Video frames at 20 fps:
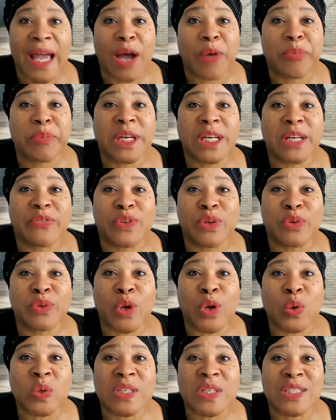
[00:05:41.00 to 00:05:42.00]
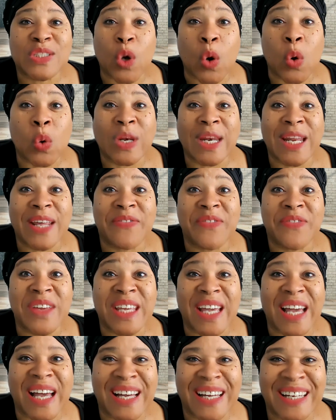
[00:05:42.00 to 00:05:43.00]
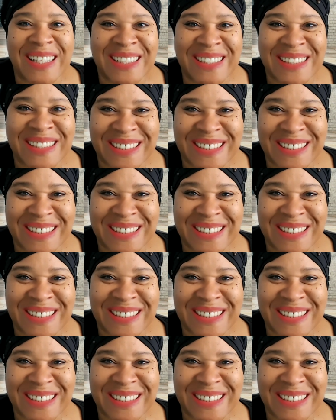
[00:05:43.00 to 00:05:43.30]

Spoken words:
how many of you noticed Olivia?